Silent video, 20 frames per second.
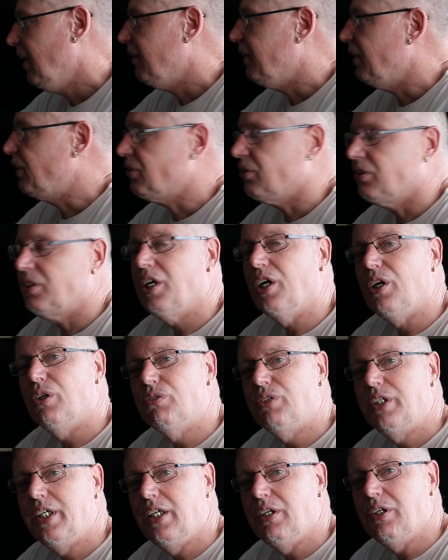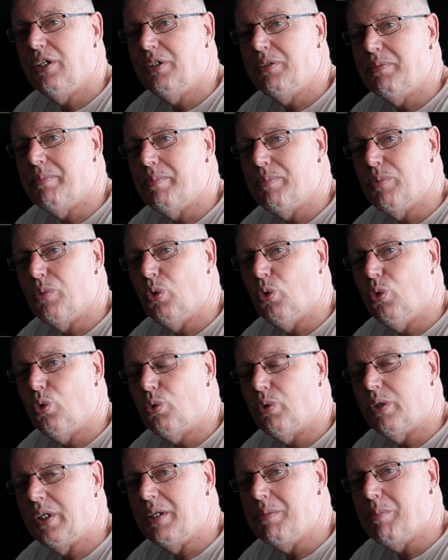this could go really
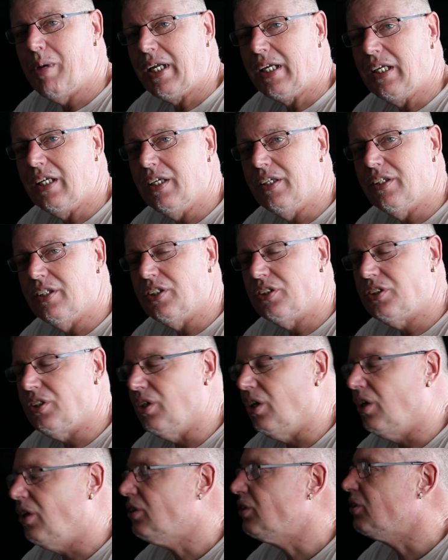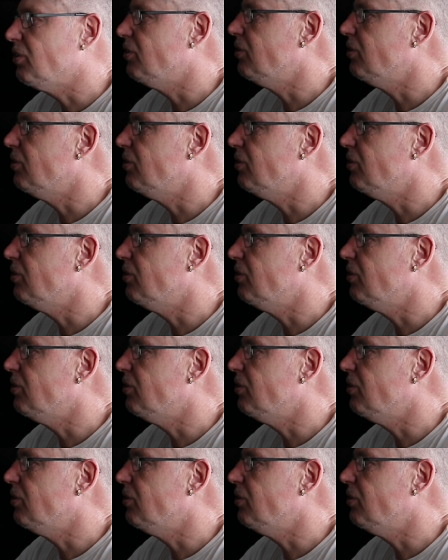awkwardly badly at the start,